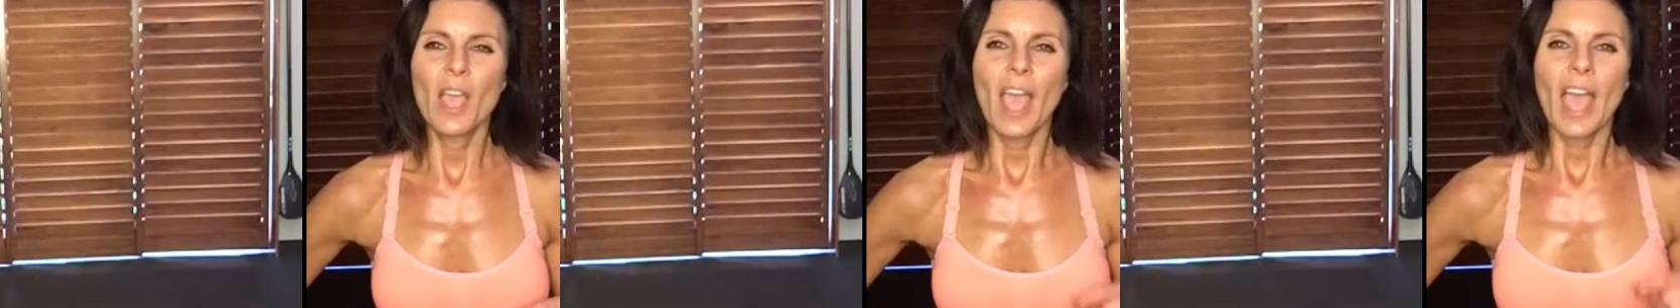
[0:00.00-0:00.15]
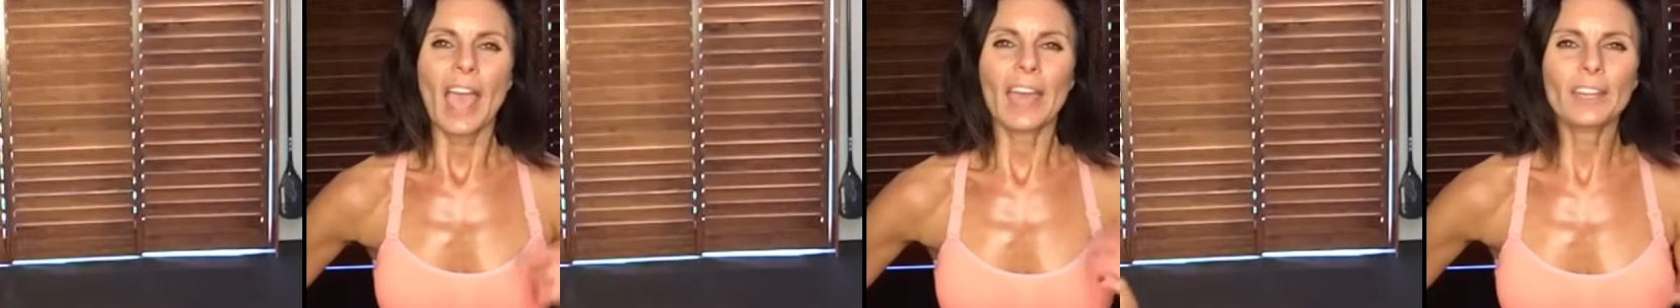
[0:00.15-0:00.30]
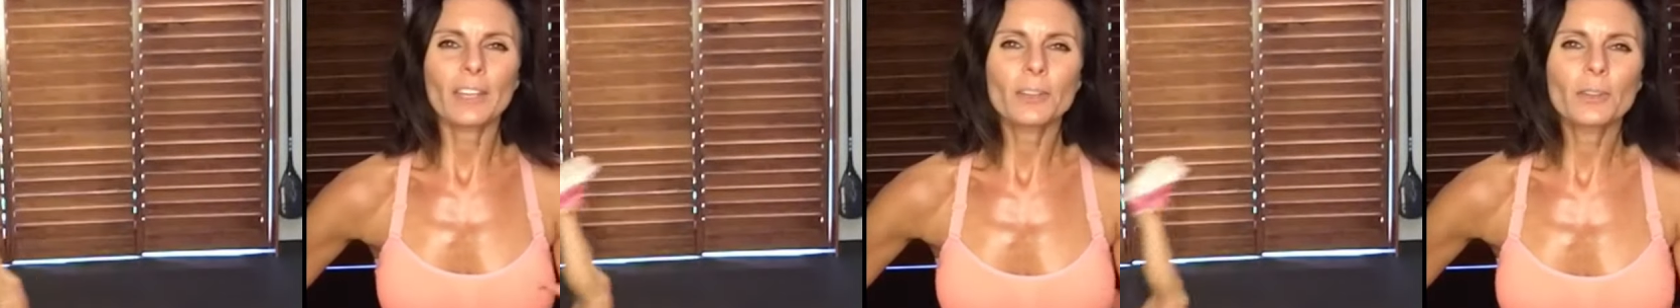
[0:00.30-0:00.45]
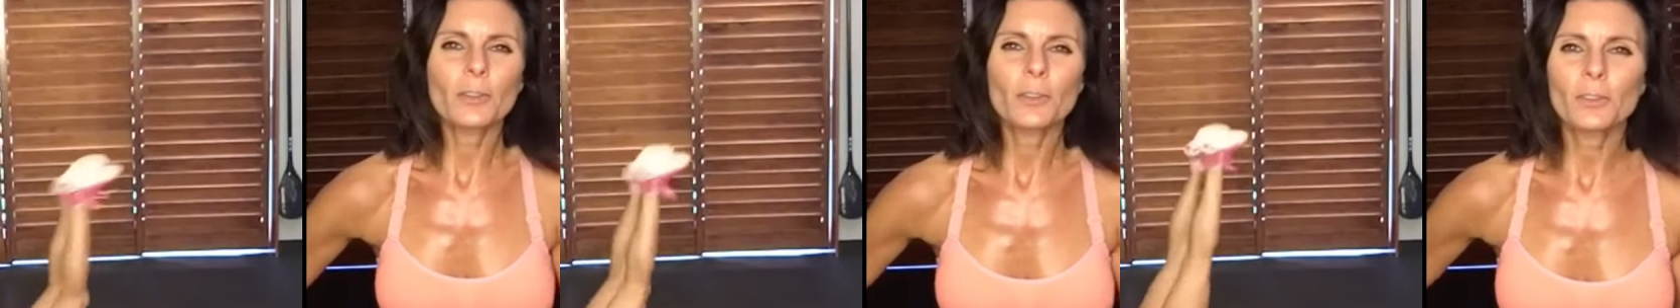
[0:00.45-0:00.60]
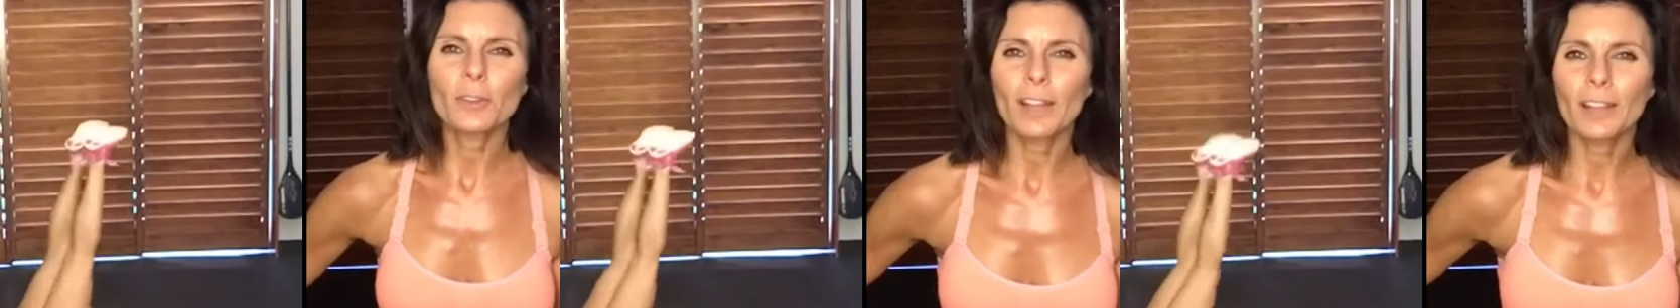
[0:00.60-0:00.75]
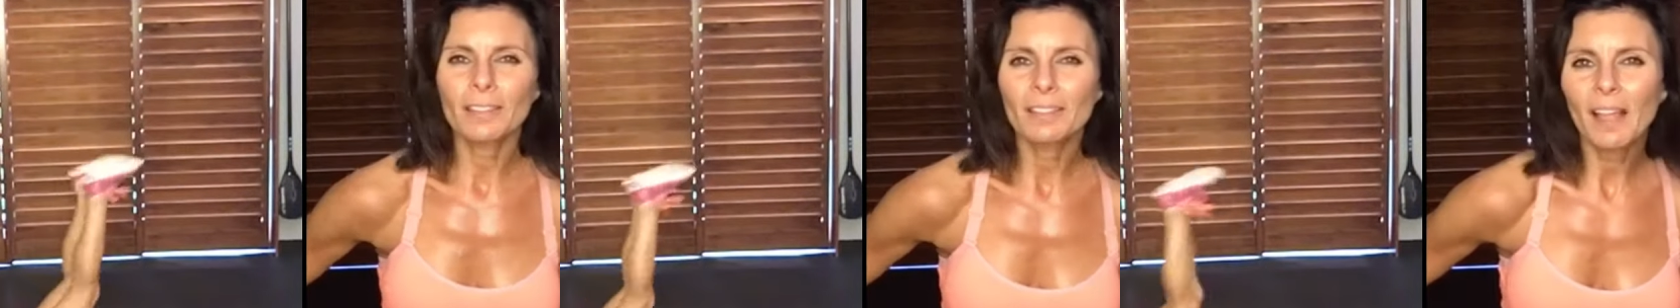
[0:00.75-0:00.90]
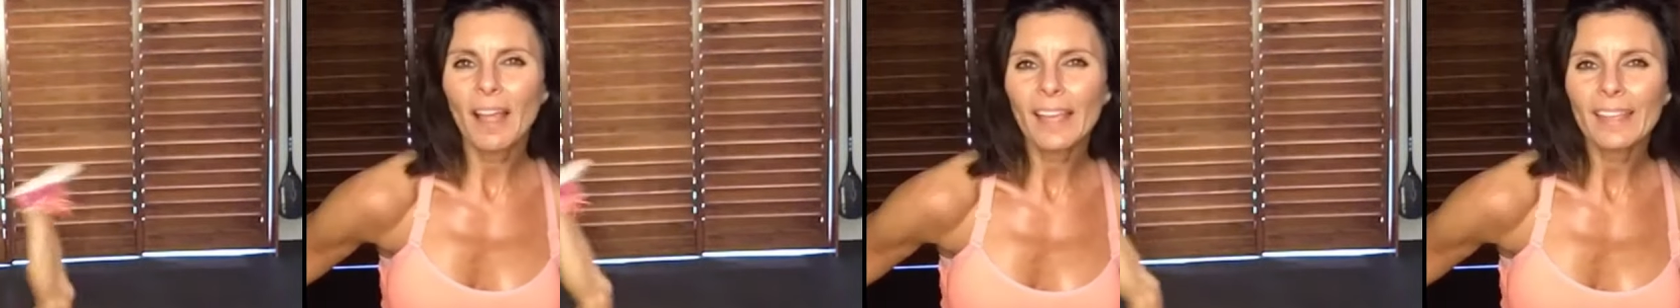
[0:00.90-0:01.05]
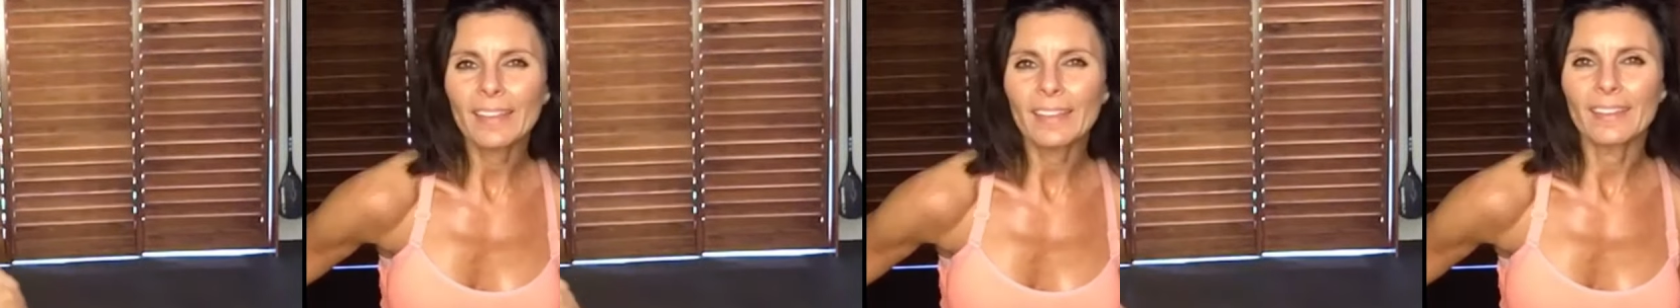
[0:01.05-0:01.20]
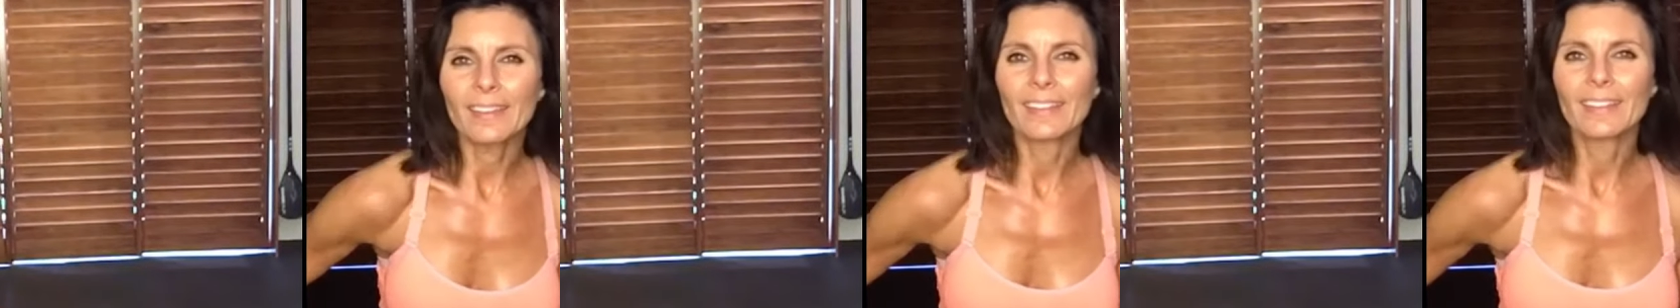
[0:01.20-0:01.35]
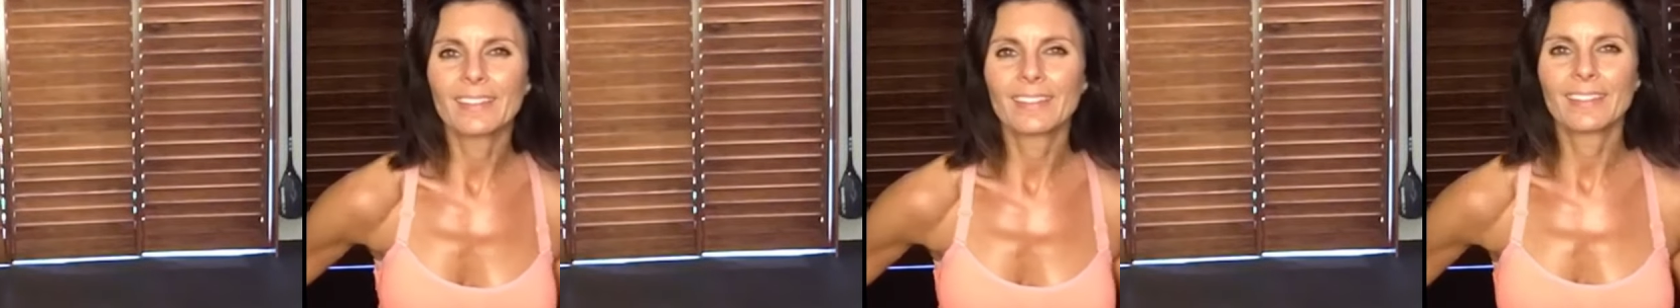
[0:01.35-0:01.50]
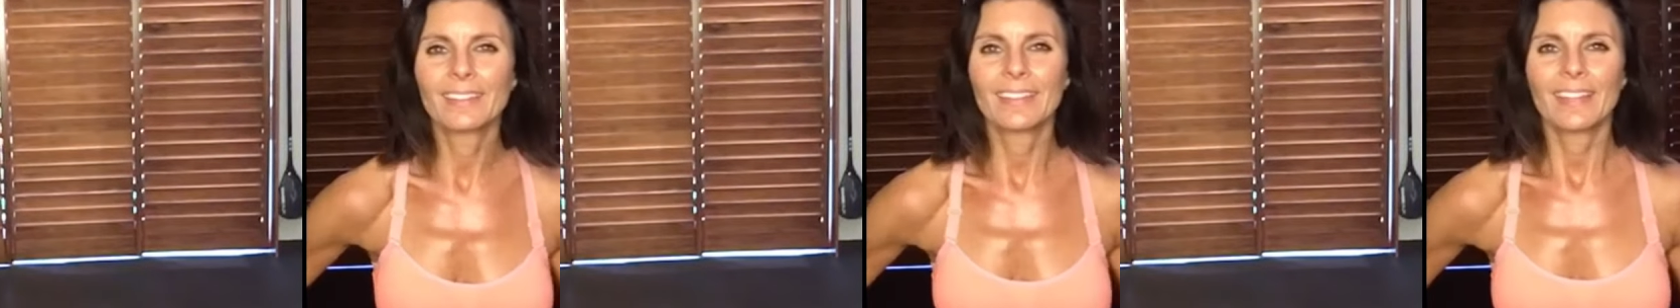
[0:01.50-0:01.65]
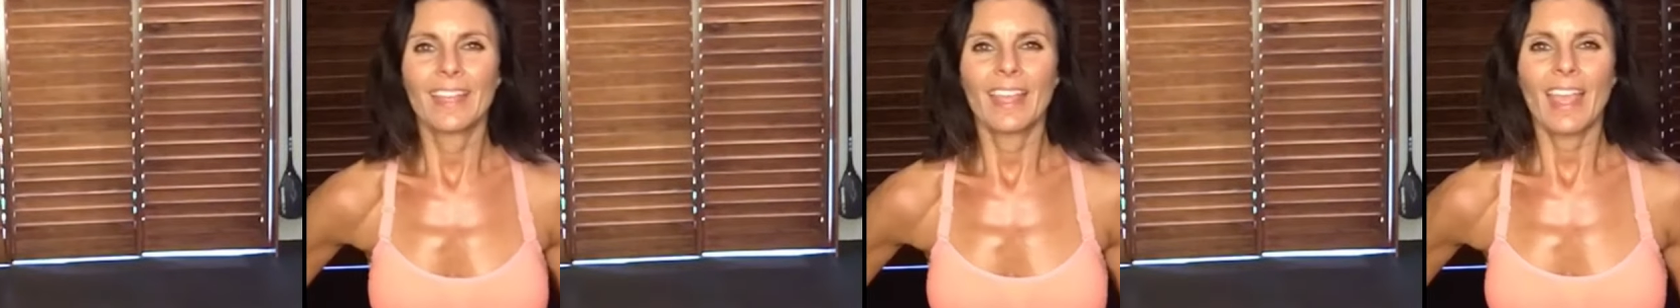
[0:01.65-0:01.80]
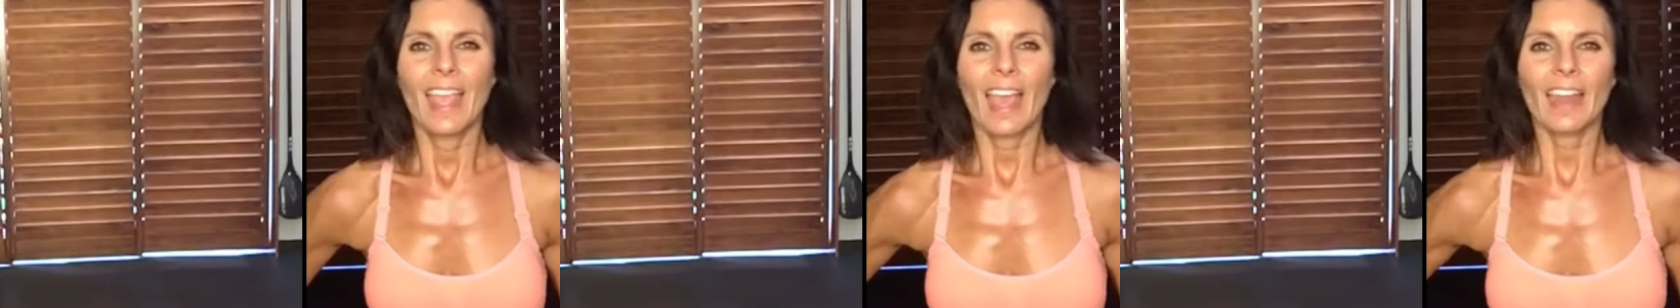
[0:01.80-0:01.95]
how do you know they're not lying?
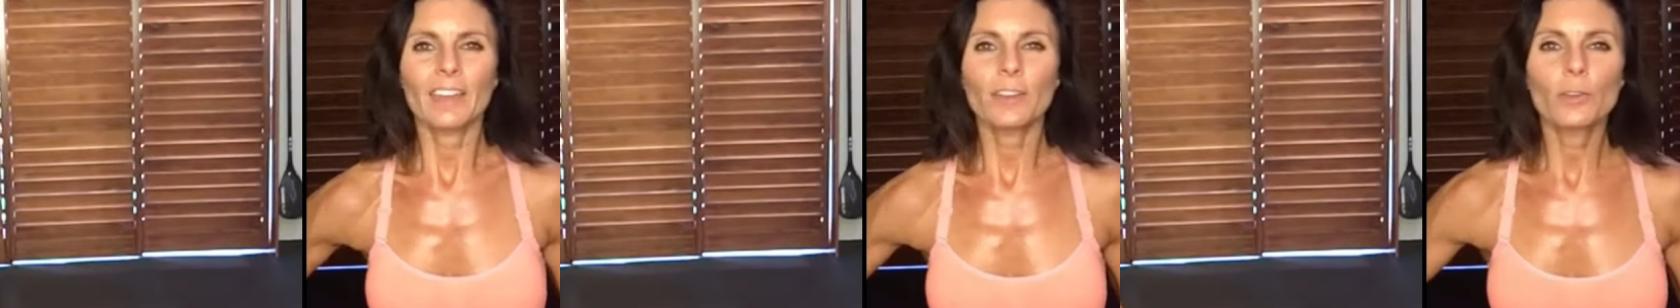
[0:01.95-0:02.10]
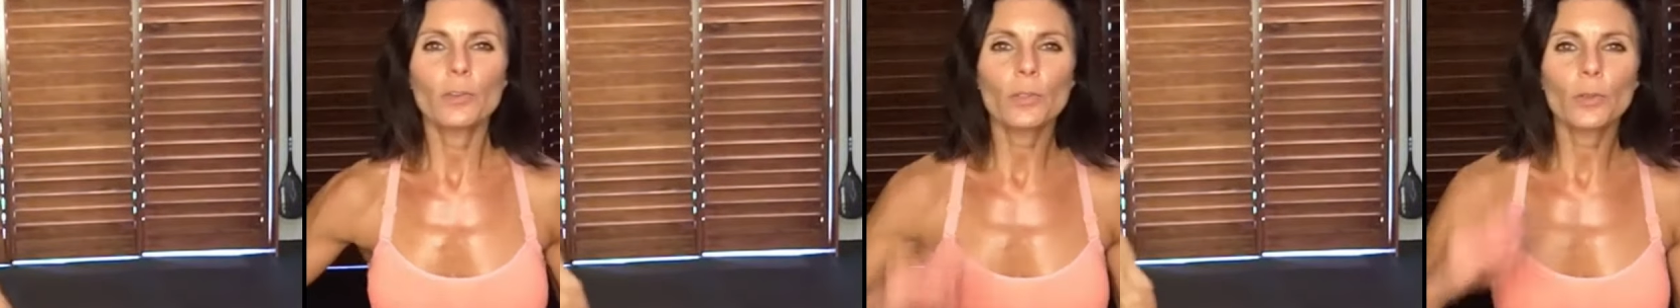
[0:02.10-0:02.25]
How do you know